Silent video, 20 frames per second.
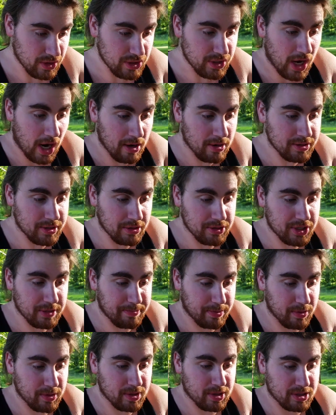
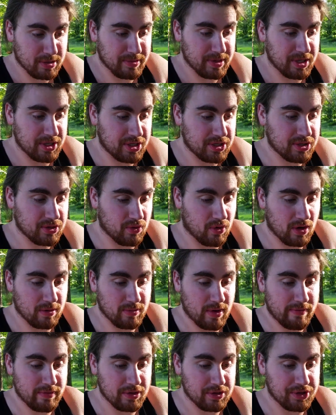Shippuden, Ultimate Ninja Storm,
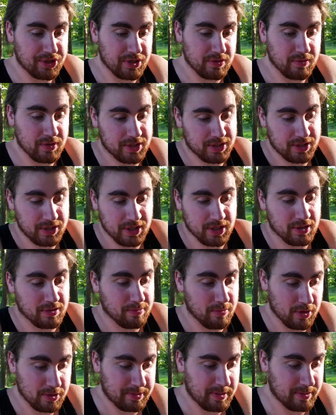Revolution, which, you know,
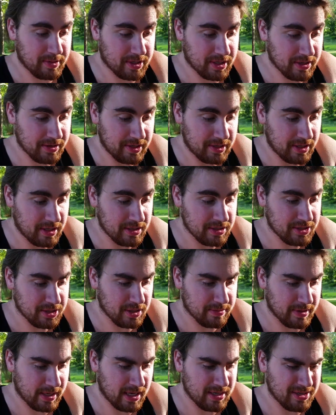most people aren't going to think that looks
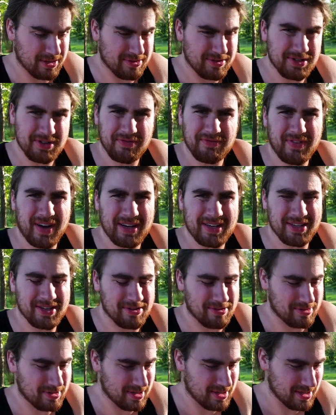good, but I do, so fuck
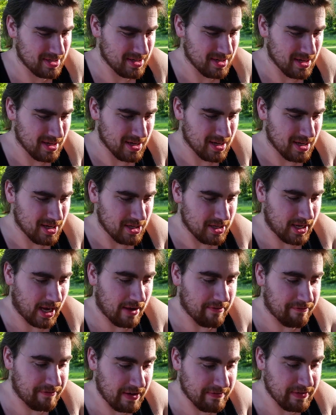you. You
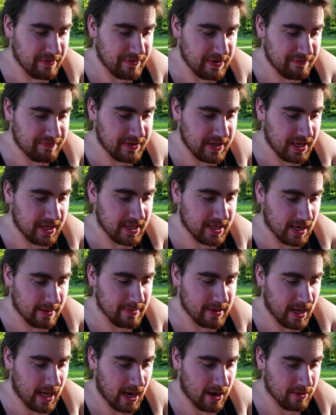got FIFA 15
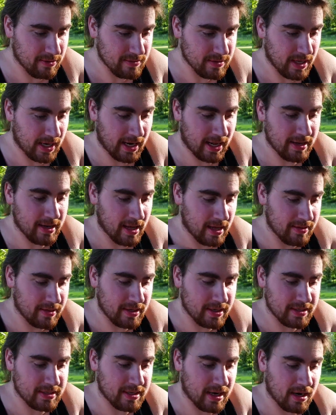coming out, and then
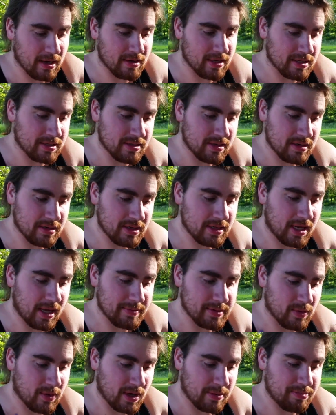these are not necessarily the
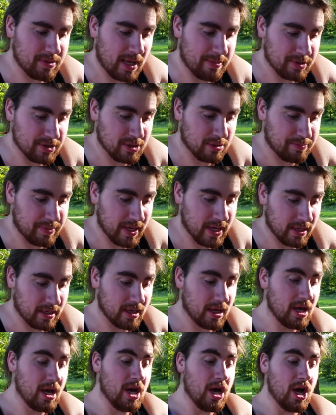games I want to play, but they're big.
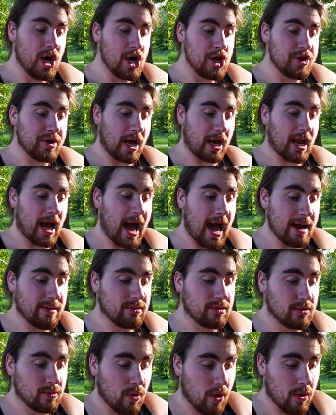You got
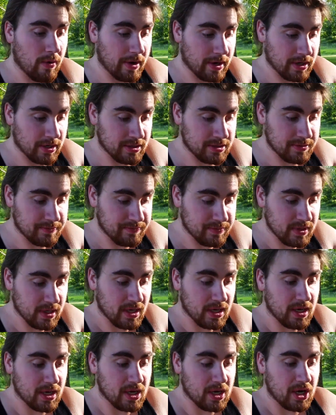Hyrule Warriors.
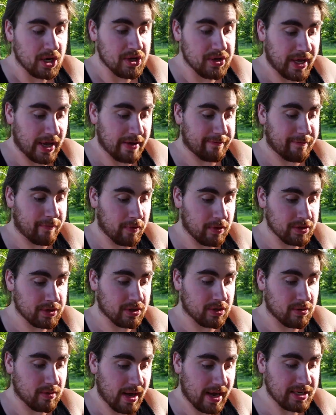You Forza
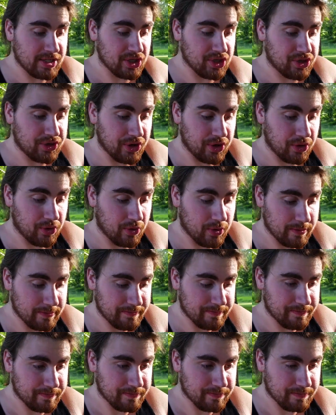Horizon 2.
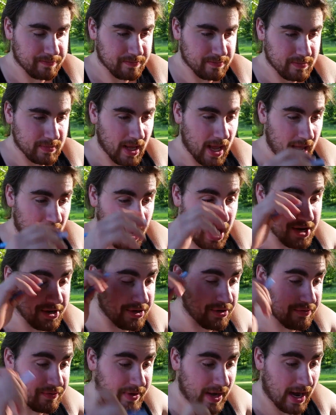
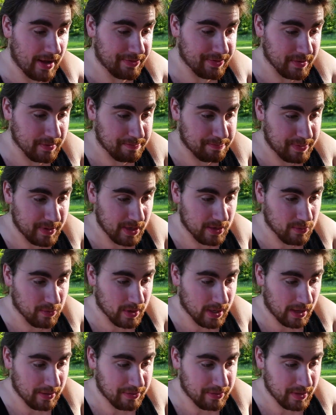And you've got the big
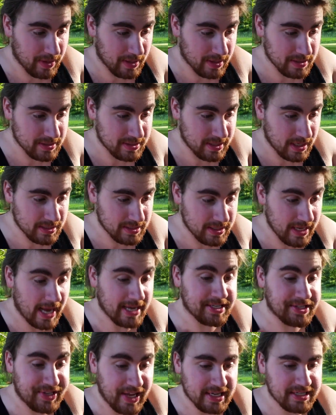one, I think, is
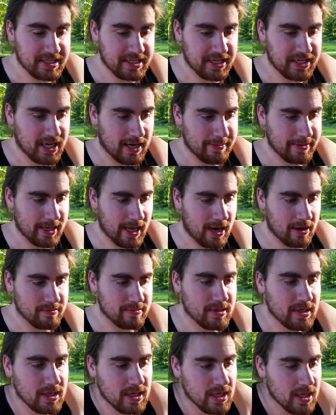Destiny coming out.
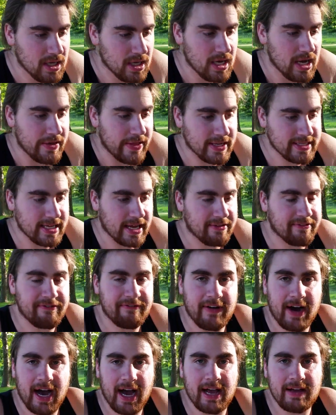That's like
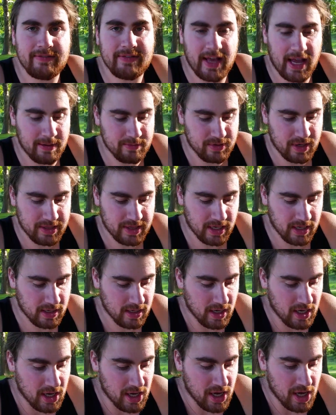5 games right there.
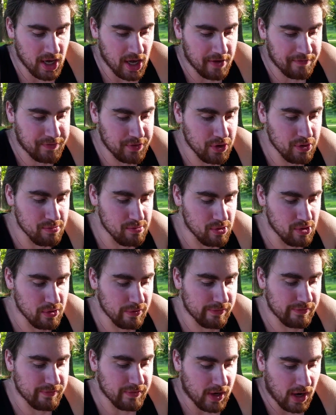If you
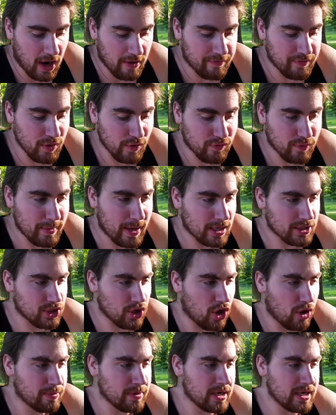move a few from
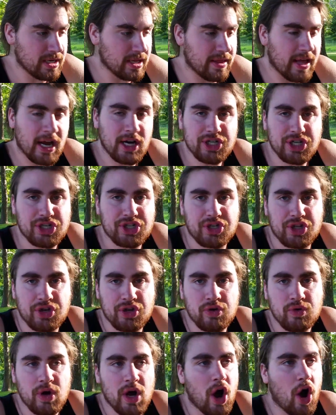October into there, just
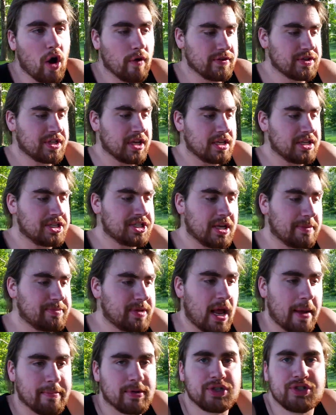2, all of a sudden
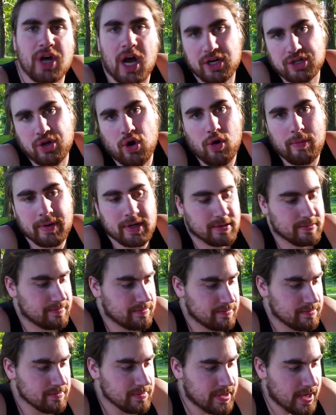September's October.
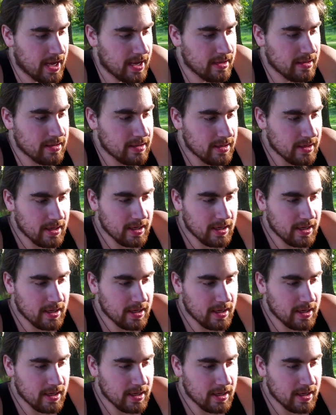Okay?